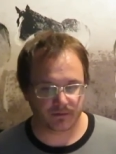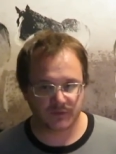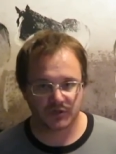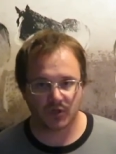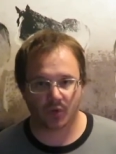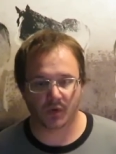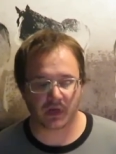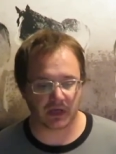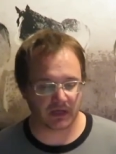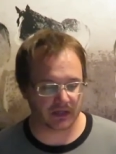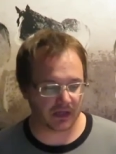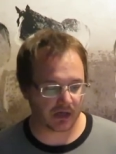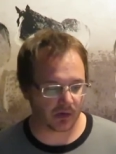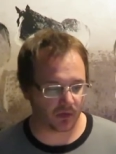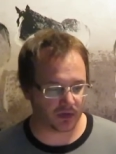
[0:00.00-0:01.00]
chosen
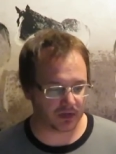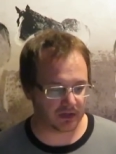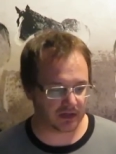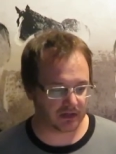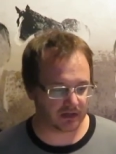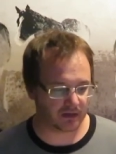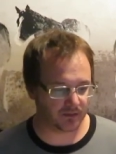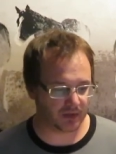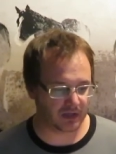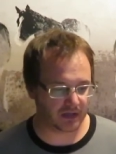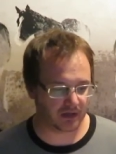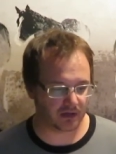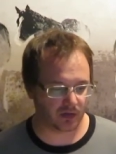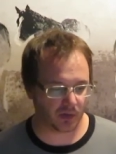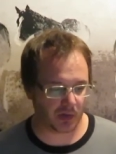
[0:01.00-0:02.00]
this one to
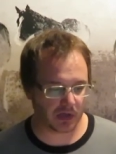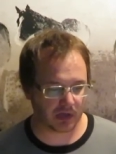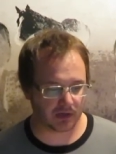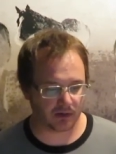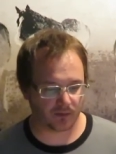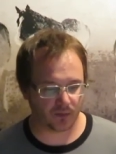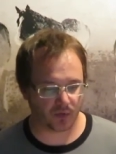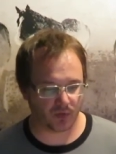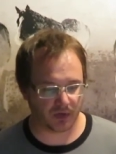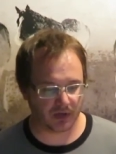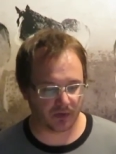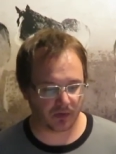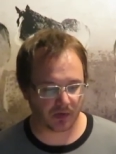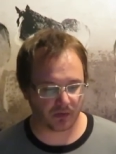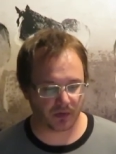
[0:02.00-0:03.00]
be close to number one.
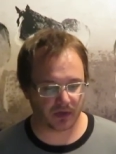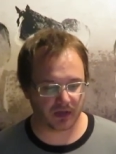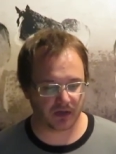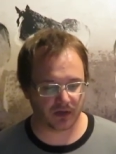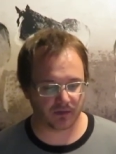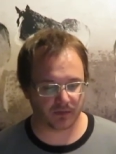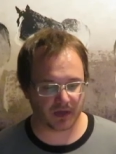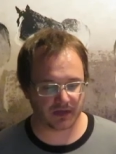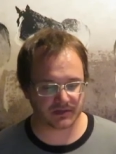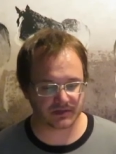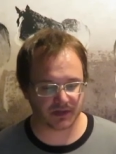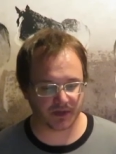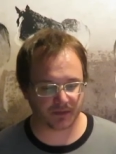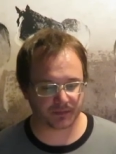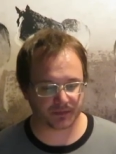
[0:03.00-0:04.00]
It was a really good
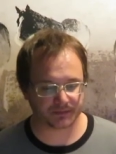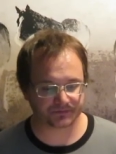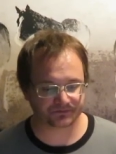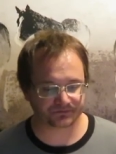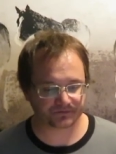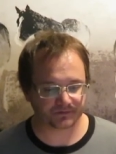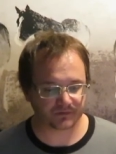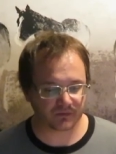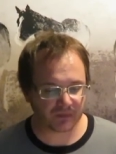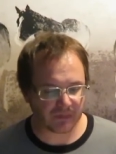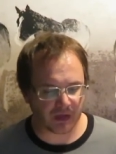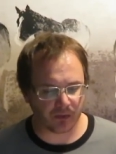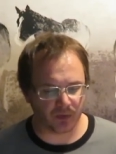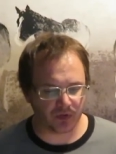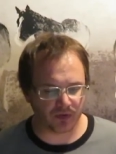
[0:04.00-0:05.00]
matchup.
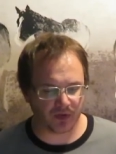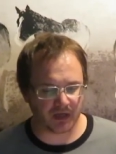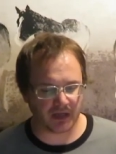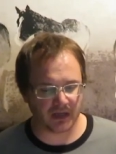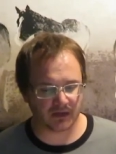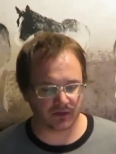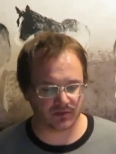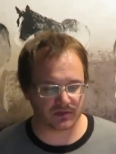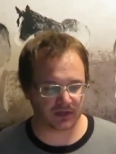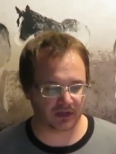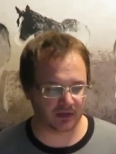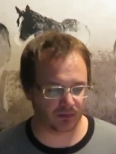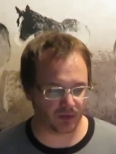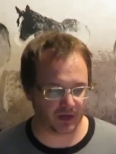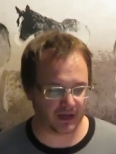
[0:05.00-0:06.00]
We're looking at Lucha
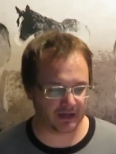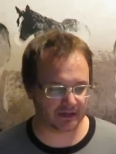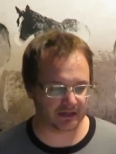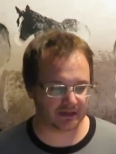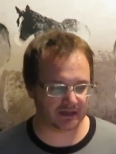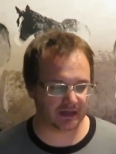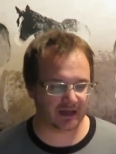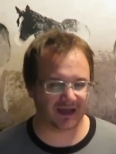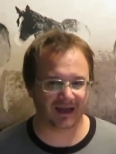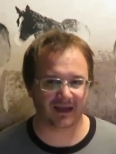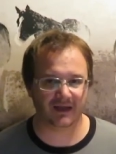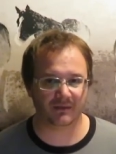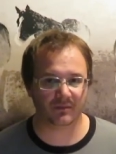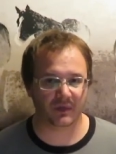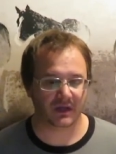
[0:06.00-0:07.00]
Libre at the
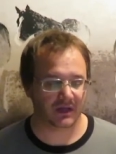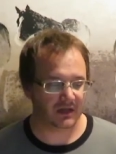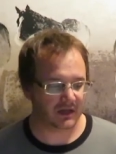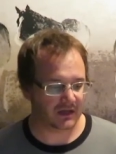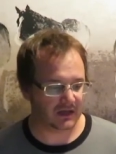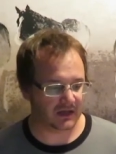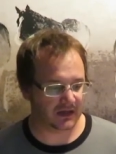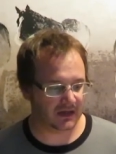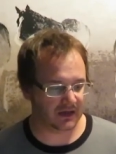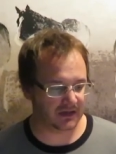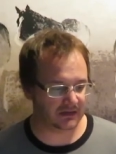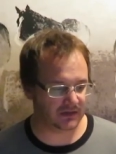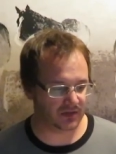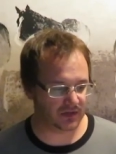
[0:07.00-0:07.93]
time. Uh, in